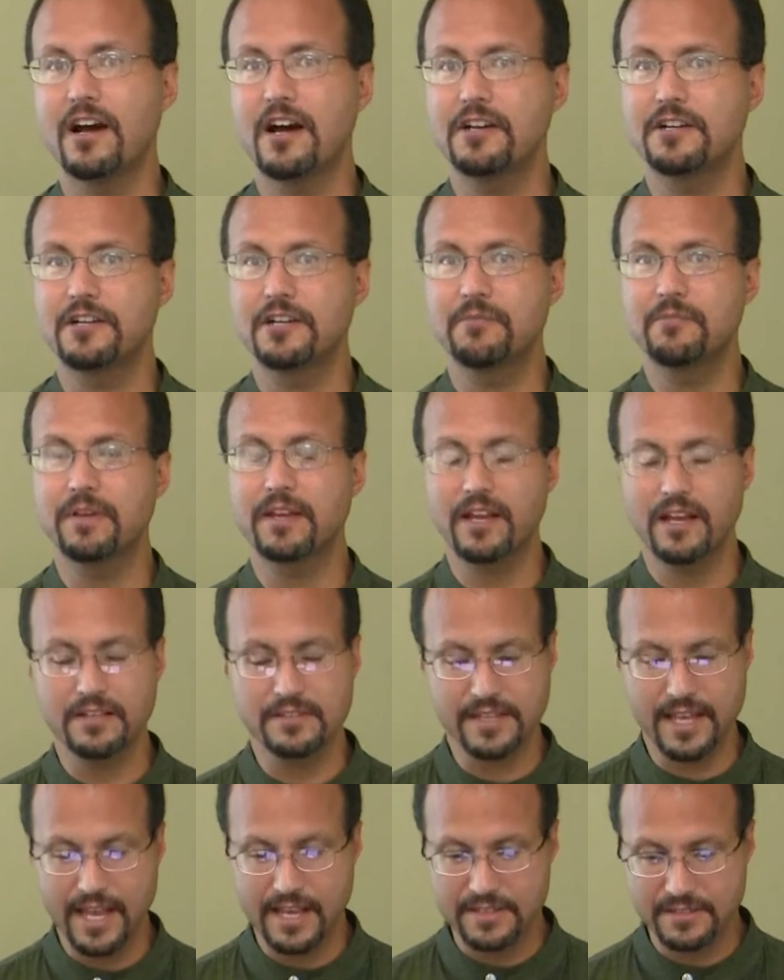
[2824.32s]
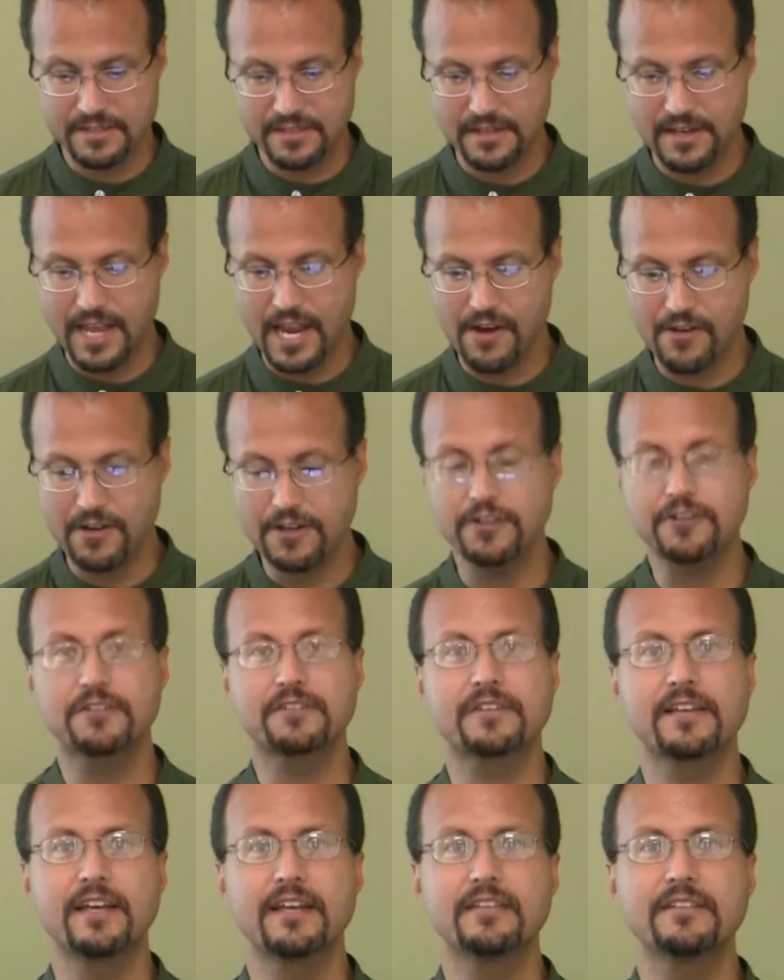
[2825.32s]
honor because, as the narrator
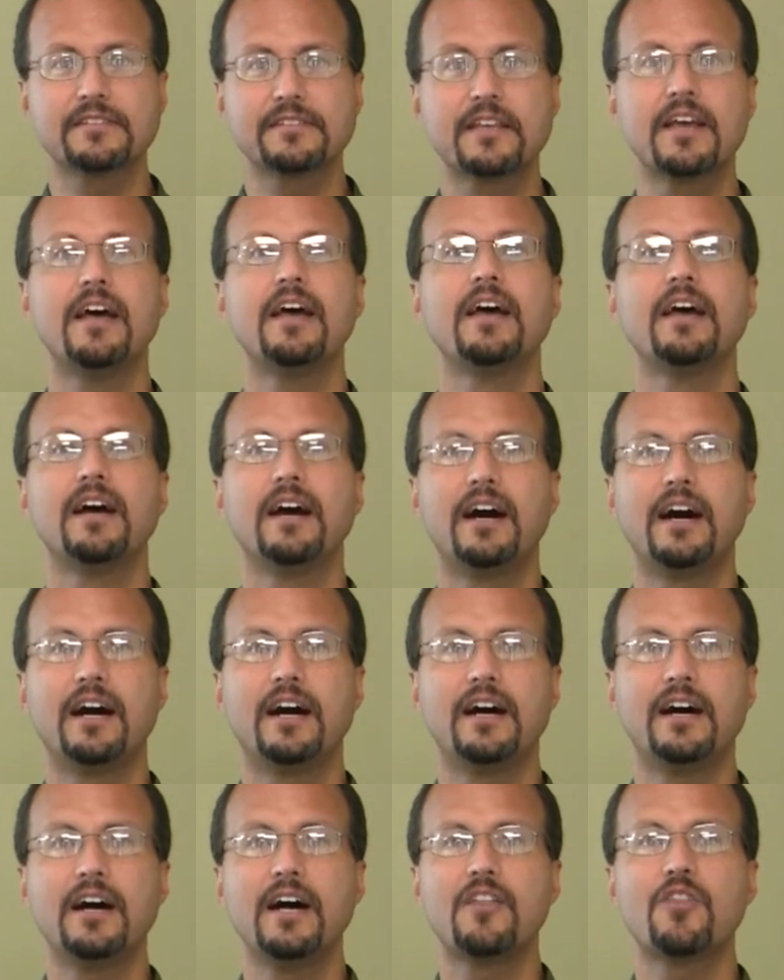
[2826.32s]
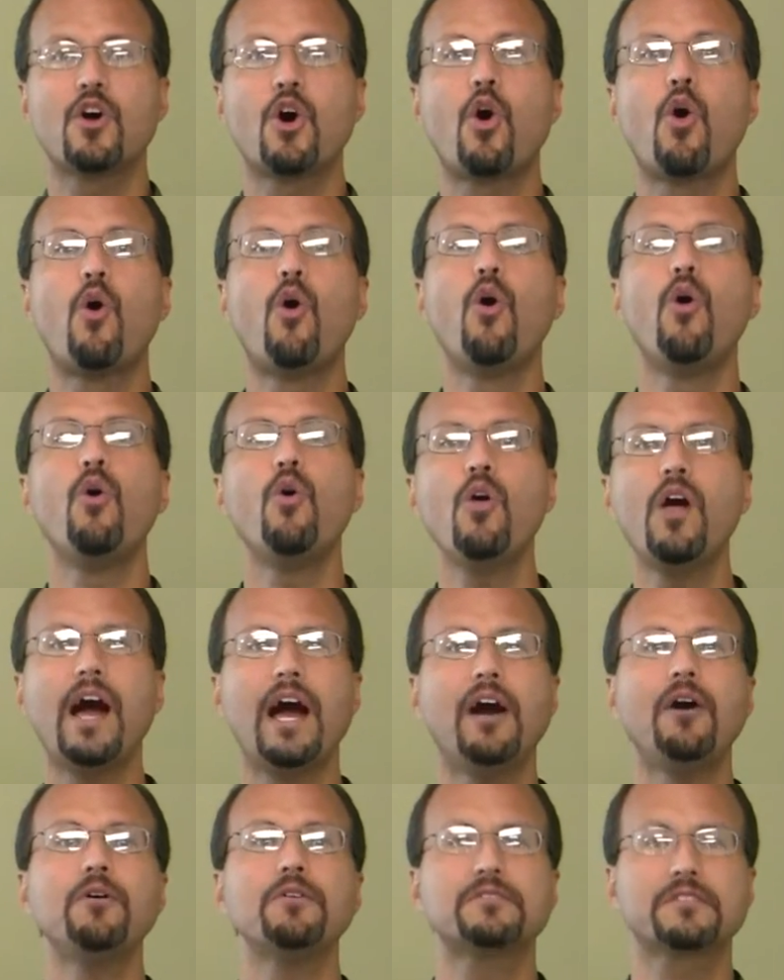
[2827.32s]
says, the whole
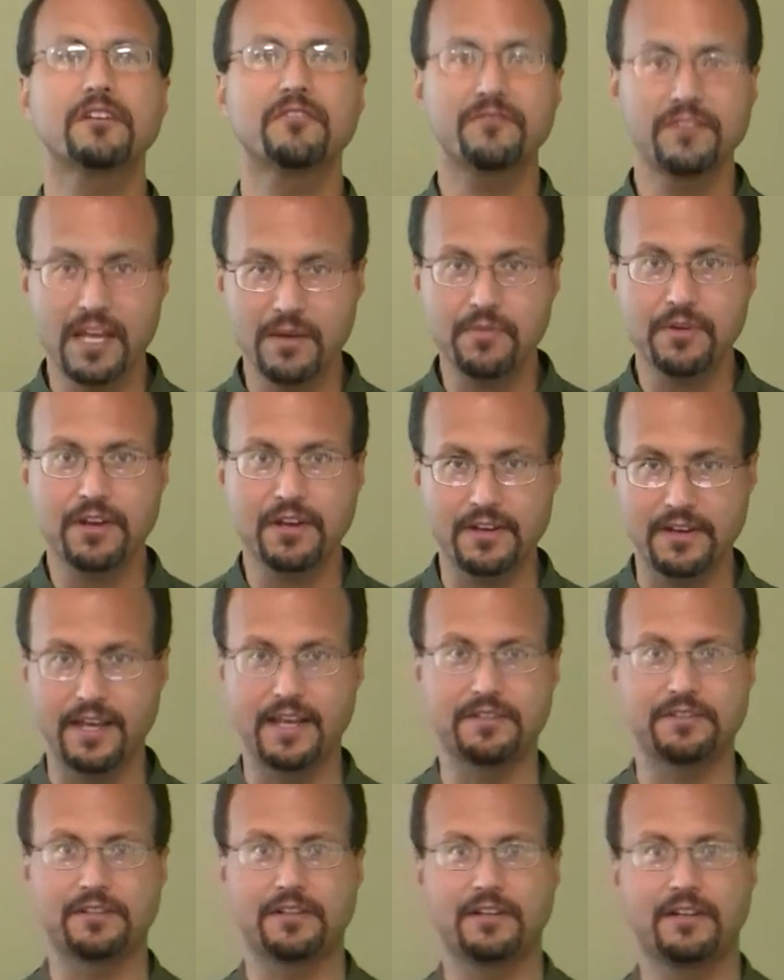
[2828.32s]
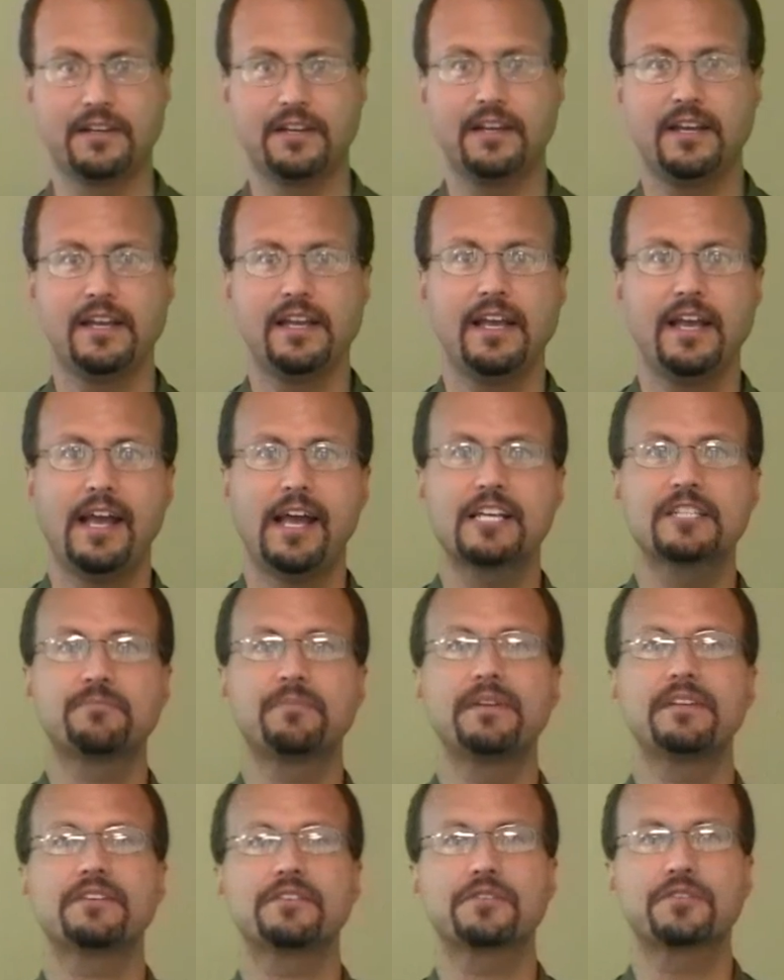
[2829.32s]
house of Nebuchadnezzar has
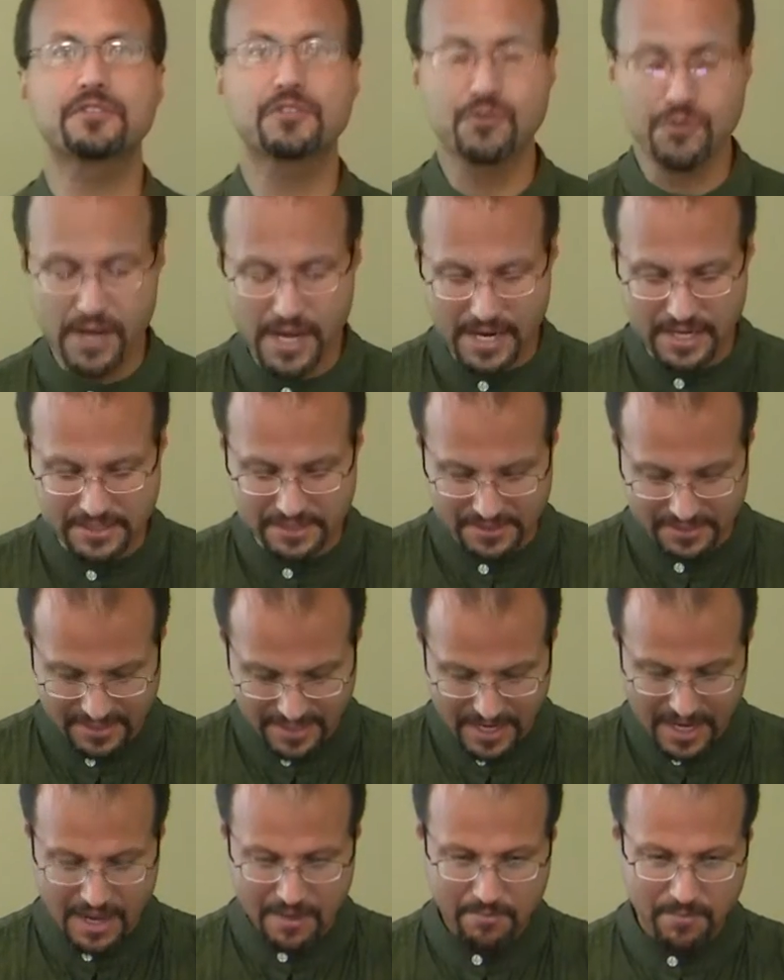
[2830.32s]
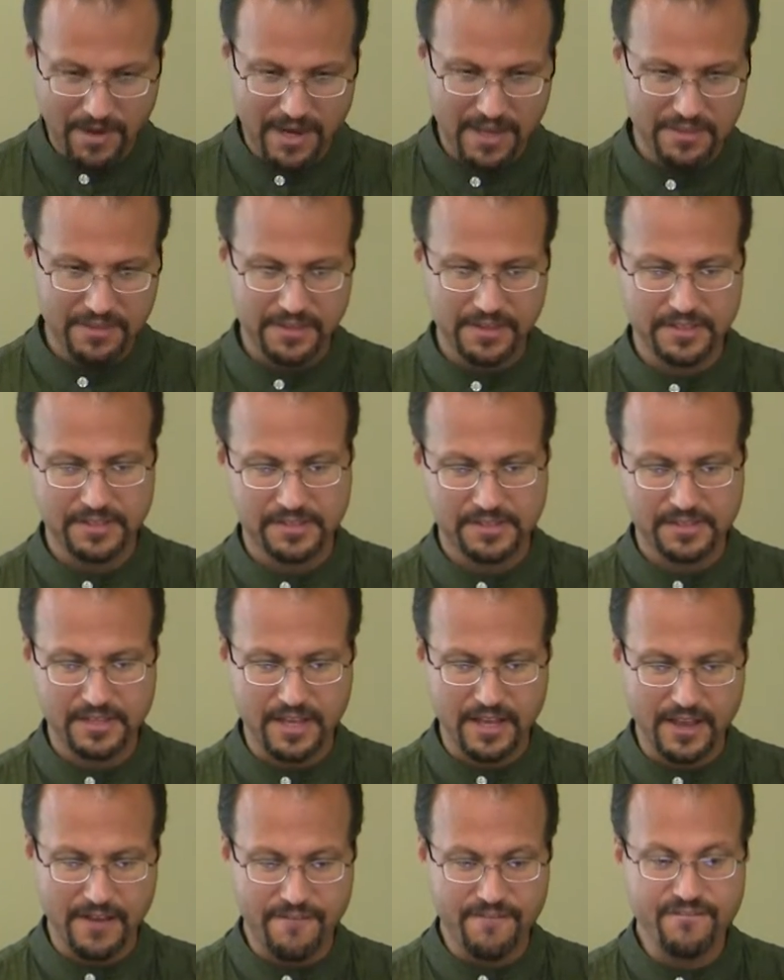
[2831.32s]
been disgraced by this
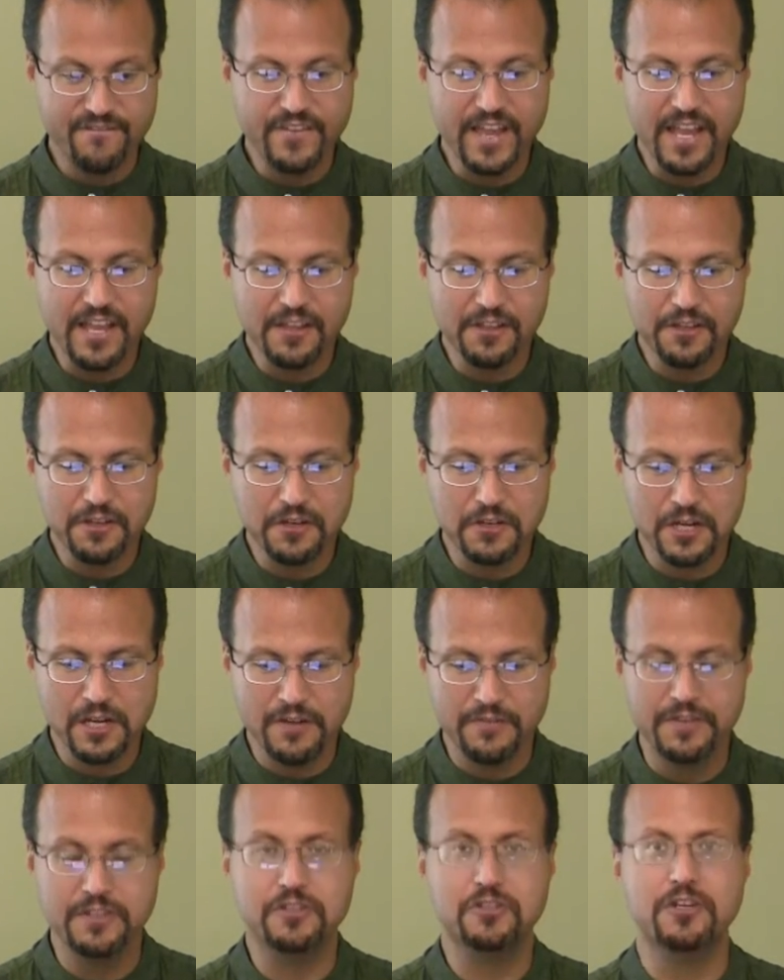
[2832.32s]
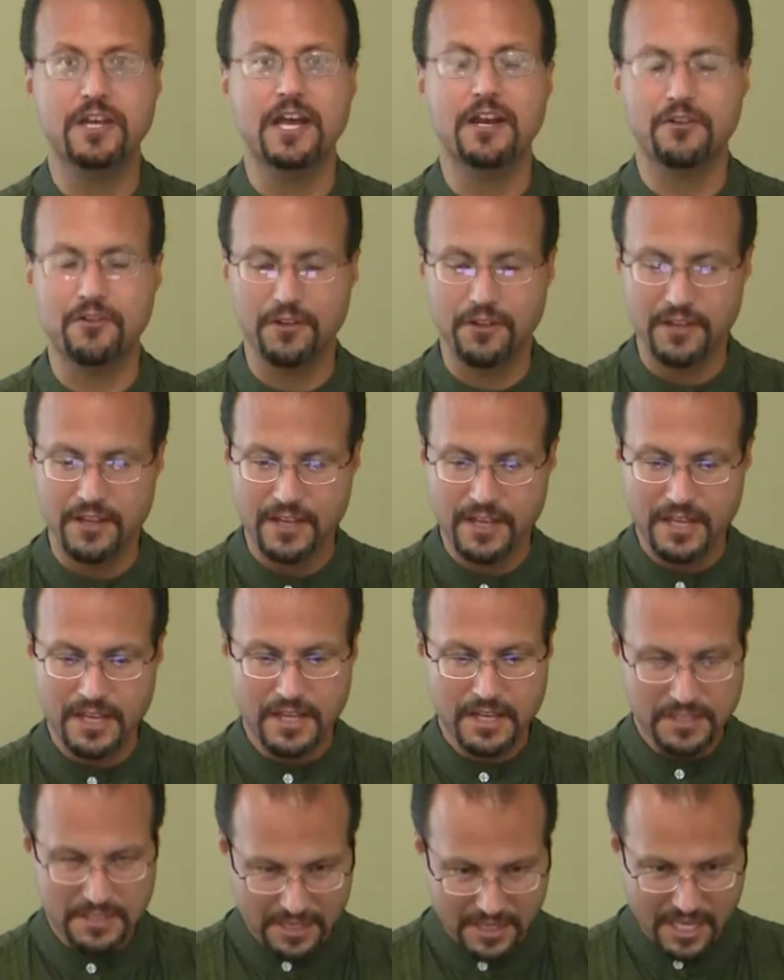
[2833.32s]
failure of his general
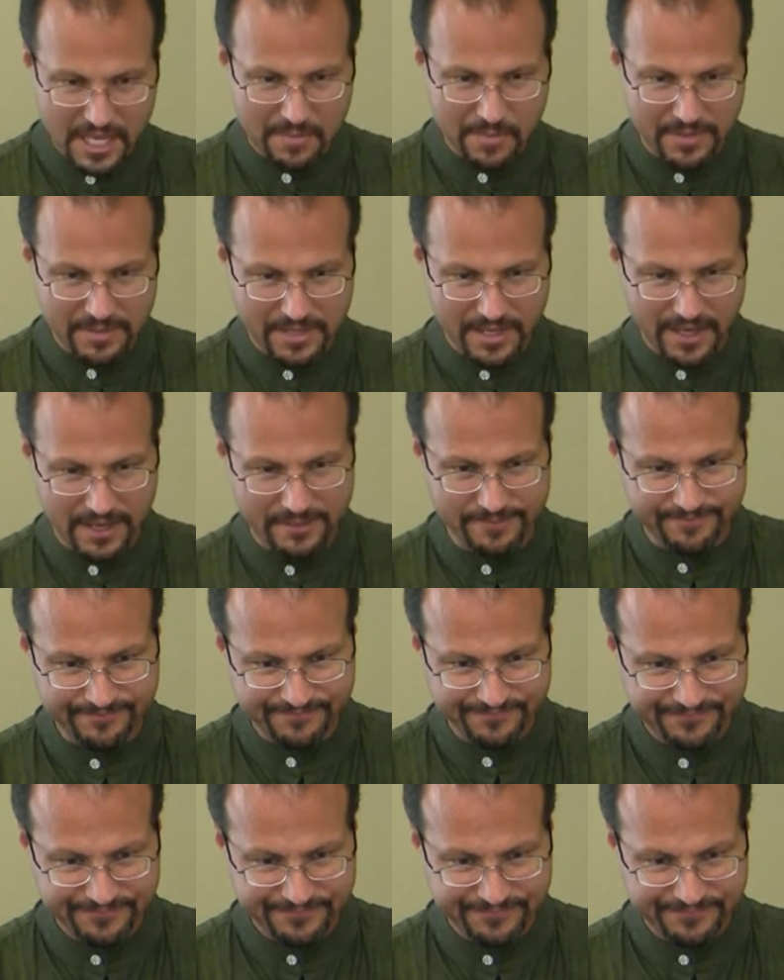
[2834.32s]
to keep his head.